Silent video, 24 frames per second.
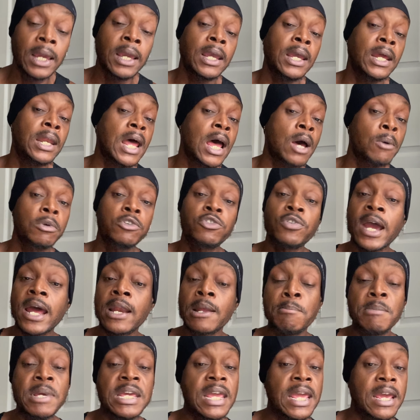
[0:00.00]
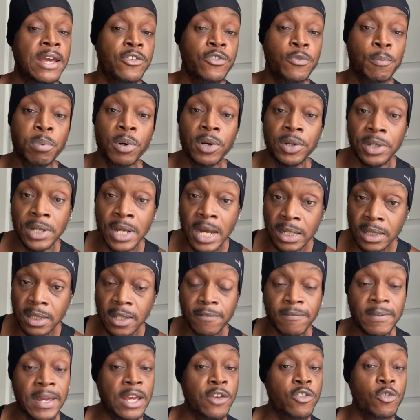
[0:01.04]
and I will try to be as productive
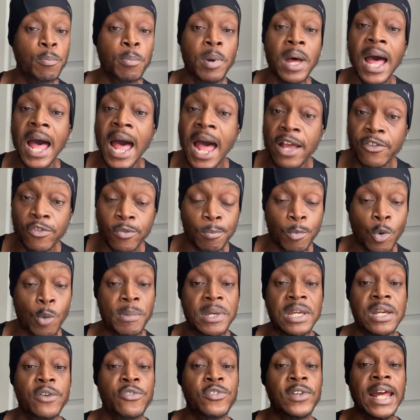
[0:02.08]
as possible because,